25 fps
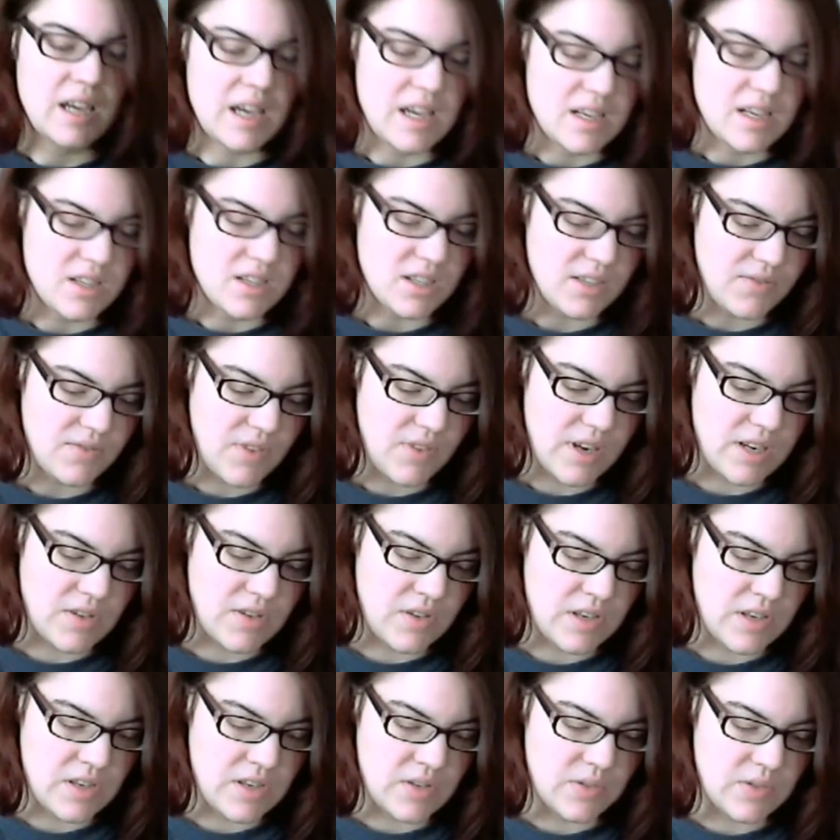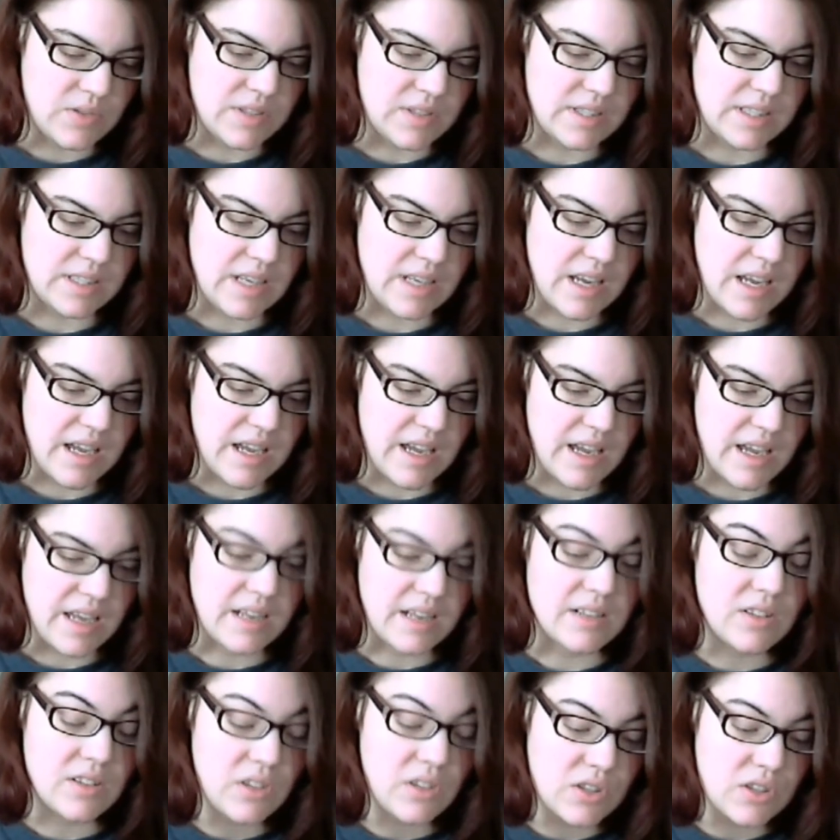It's just fun. You can use,
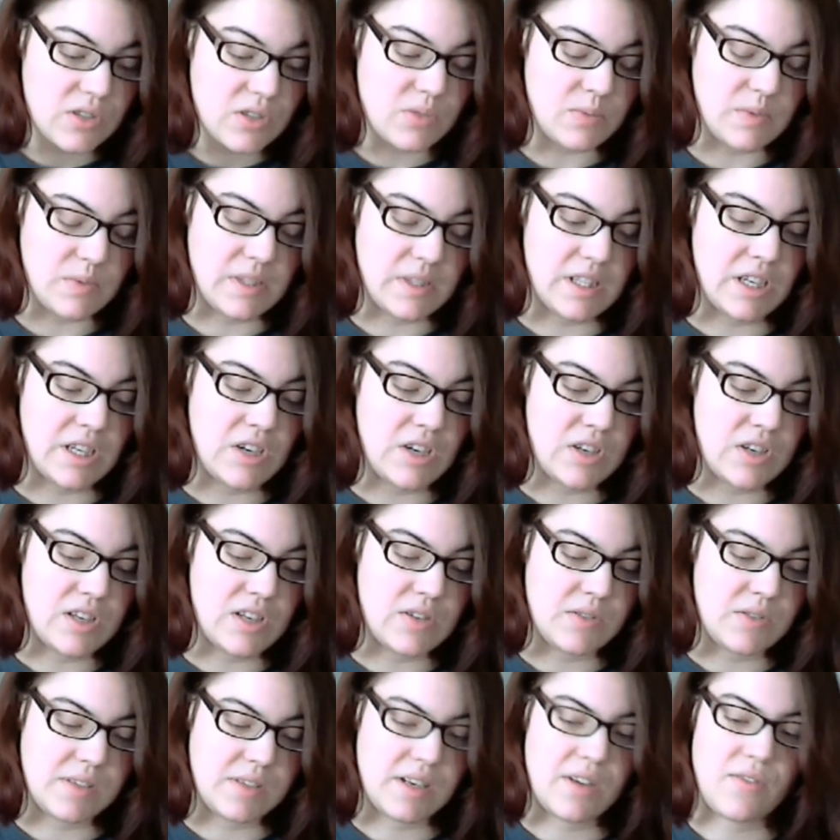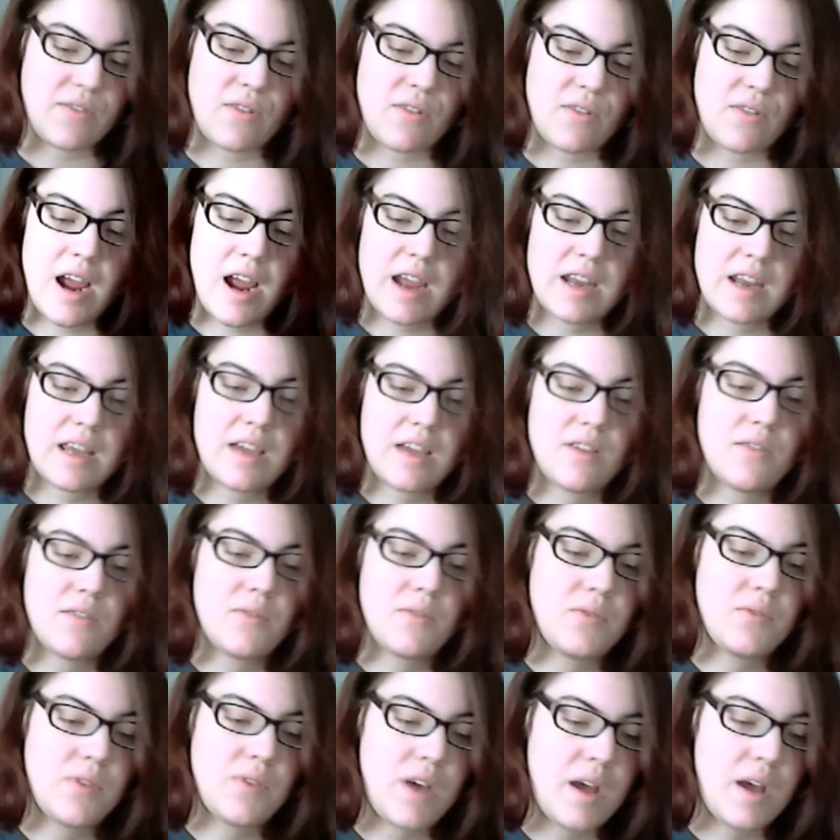it looks really good using a variety
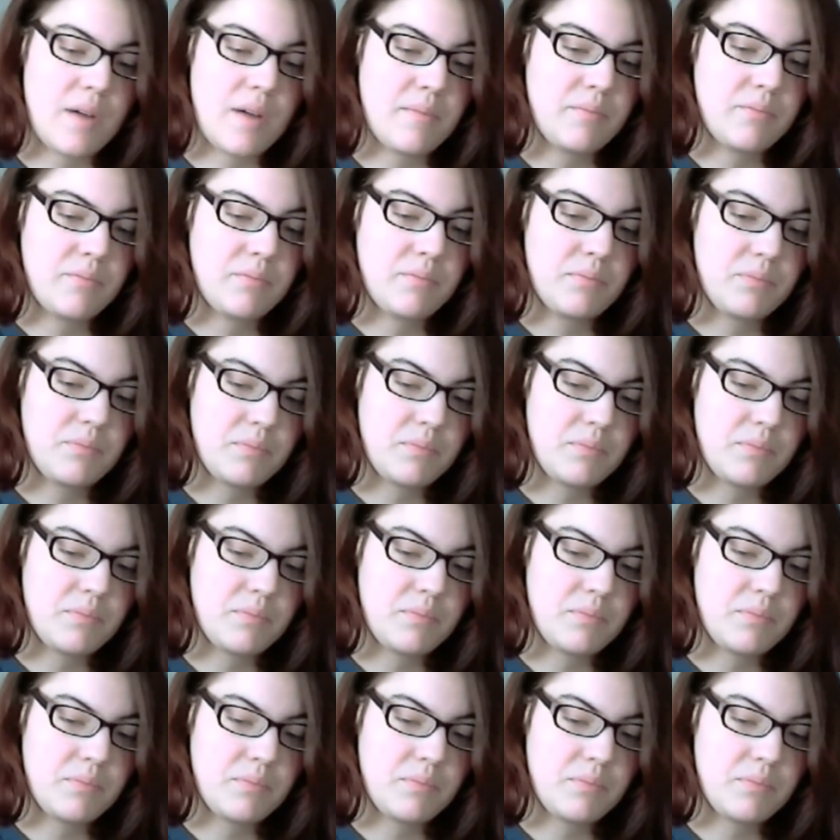of um,